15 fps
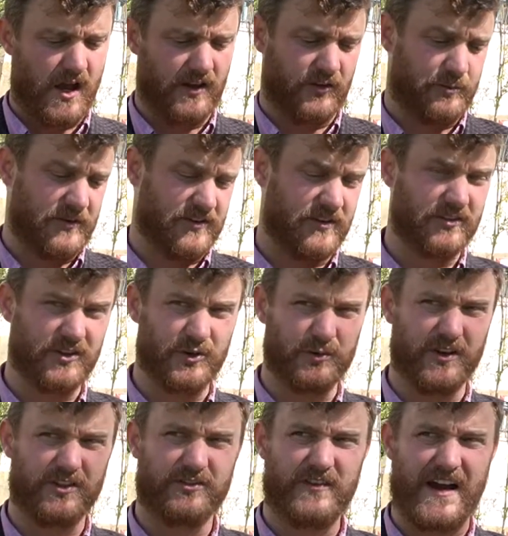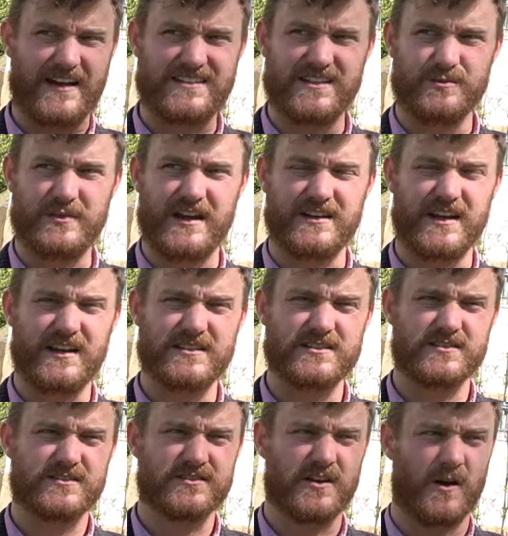Specifically with vaccine
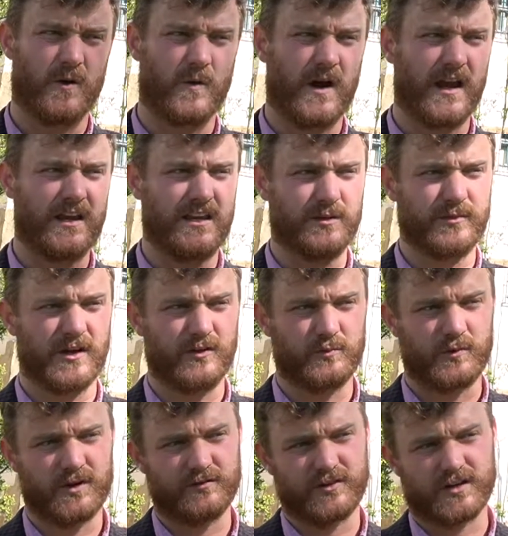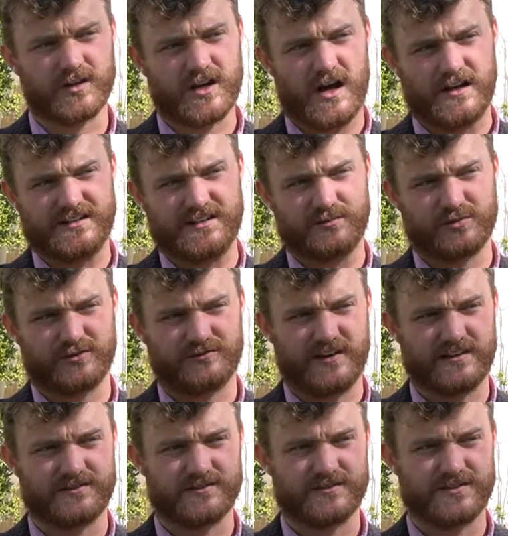mandates. So I emailed one of the Kantian
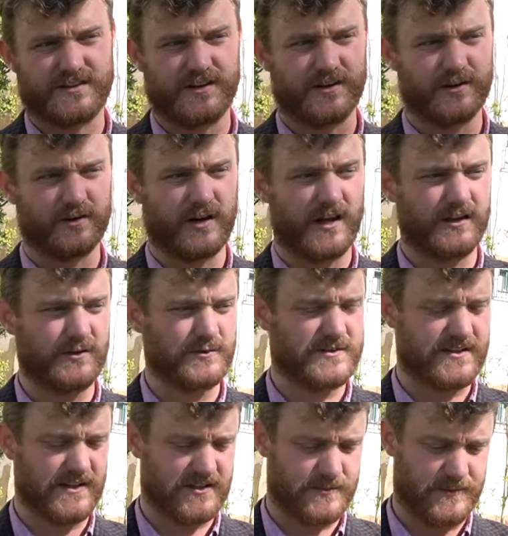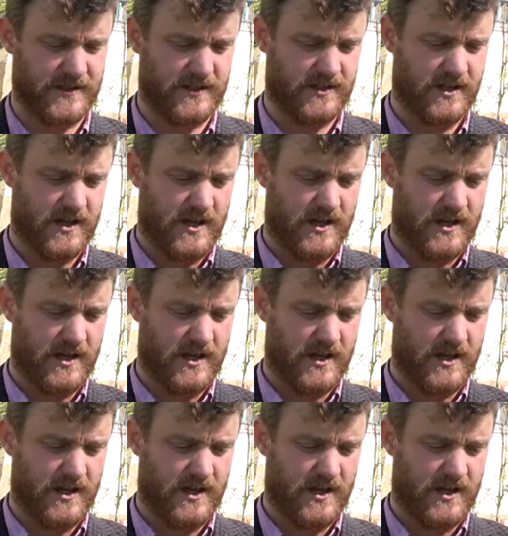professors here at UCSB,